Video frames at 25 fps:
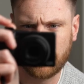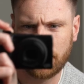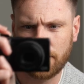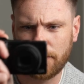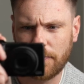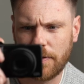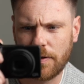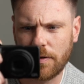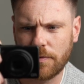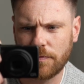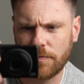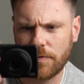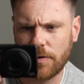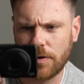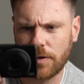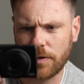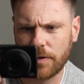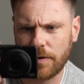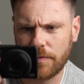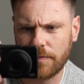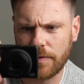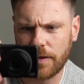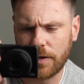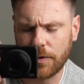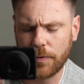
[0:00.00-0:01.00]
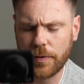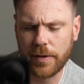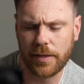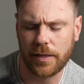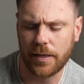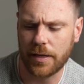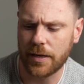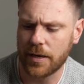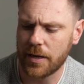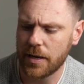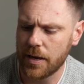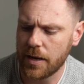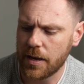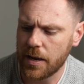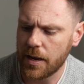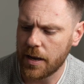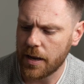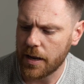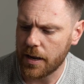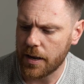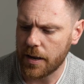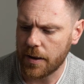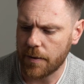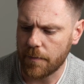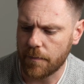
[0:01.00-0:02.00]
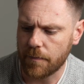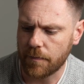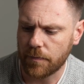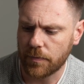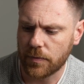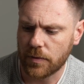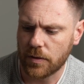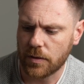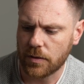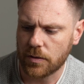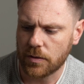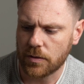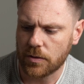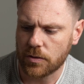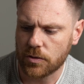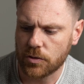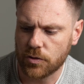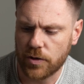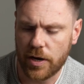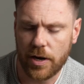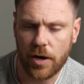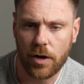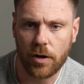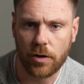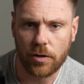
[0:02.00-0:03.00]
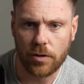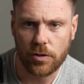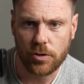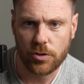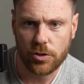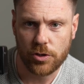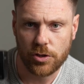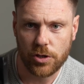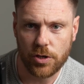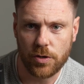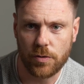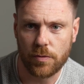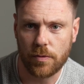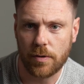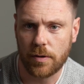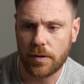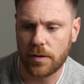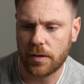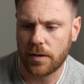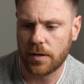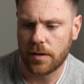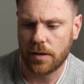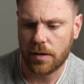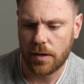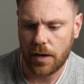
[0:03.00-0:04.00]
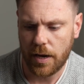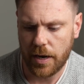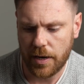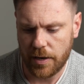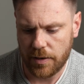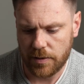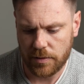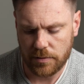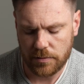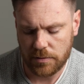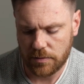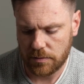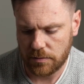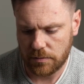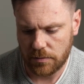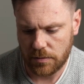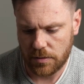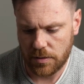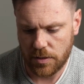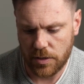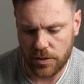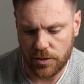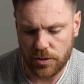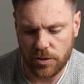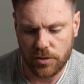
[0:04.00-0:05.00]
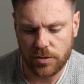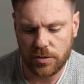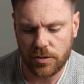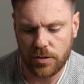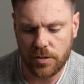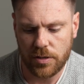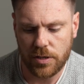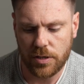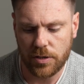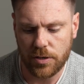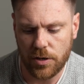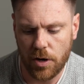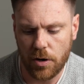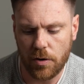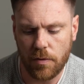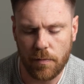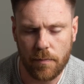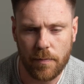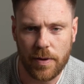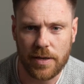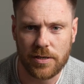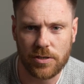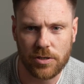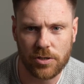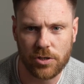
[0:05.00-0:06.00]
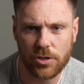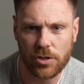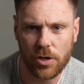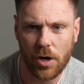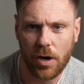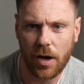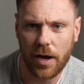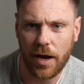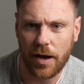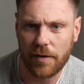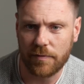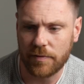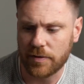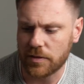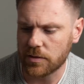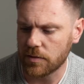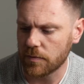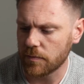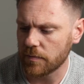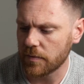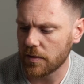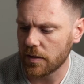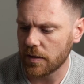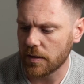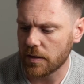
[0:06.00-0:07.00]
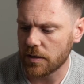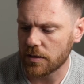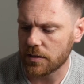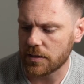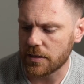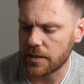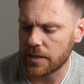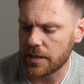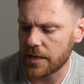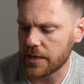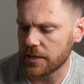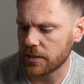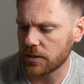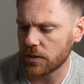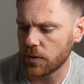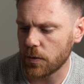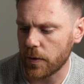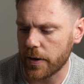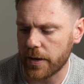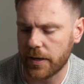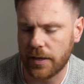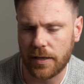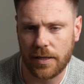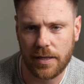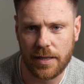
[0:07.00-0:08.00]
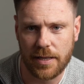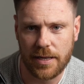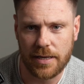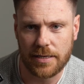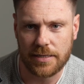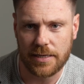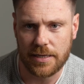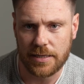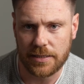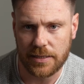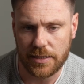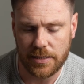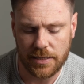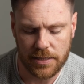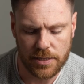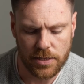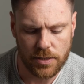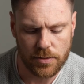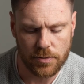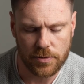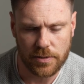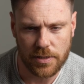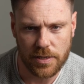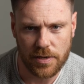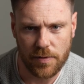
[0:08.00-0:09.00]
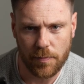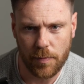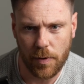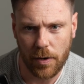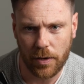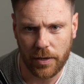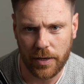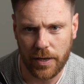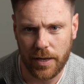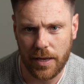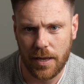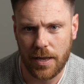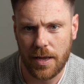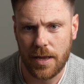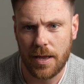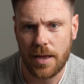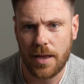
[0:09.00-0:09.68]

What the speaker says: a photograph that quickly. Straight on, shoot. And it's, you don't miss a shot having something that's this quick and this easy to use in your pocket.